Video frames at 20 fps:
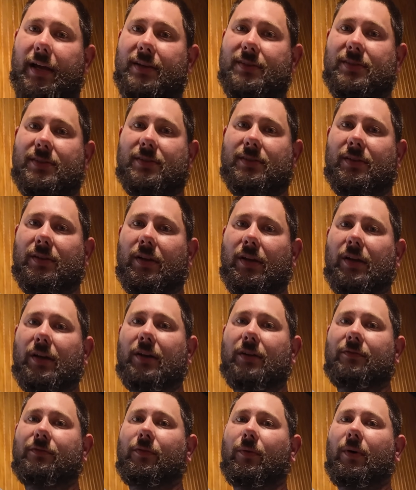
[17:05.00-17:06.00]
place
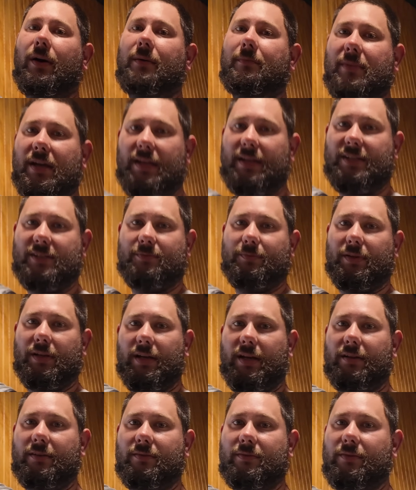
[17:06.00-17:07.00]
for a mini
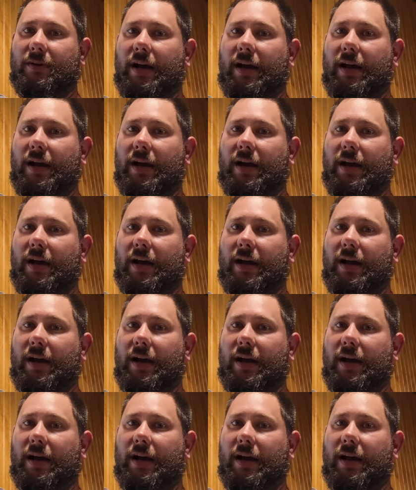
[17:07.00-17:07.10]
split,